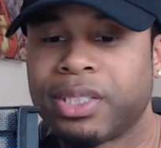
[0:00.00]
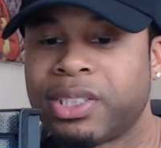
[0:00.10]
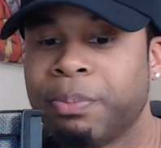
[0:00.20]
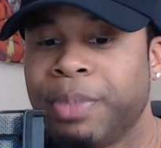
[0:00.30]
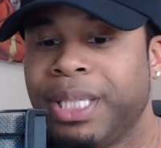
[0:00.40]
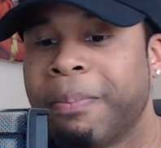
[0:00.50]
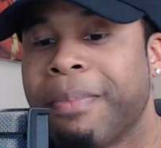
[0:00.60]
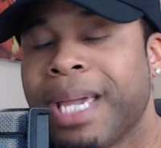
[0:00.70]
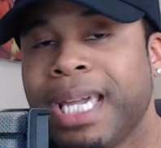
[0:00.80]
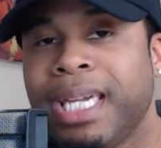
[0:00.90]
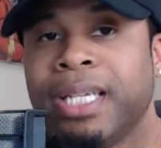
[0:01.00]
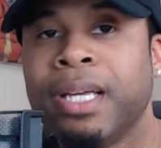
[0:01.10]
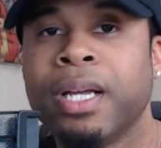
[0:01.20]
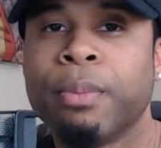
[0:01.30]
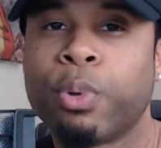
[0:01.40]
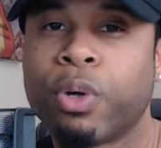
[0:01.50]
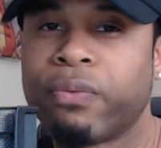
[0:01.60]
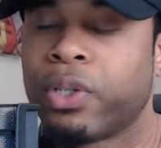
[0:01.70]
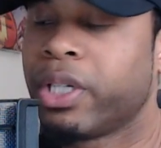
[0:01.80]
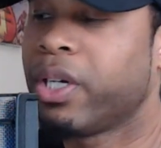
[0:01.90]
should be the main
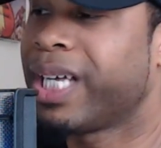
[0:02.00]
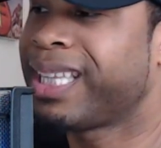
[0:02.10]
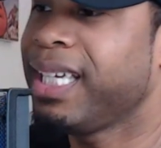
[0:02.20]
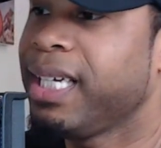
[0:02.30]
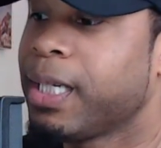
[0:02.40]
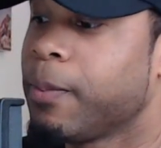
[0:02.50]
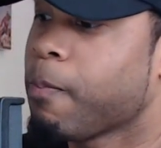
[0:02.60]
portfolio. I think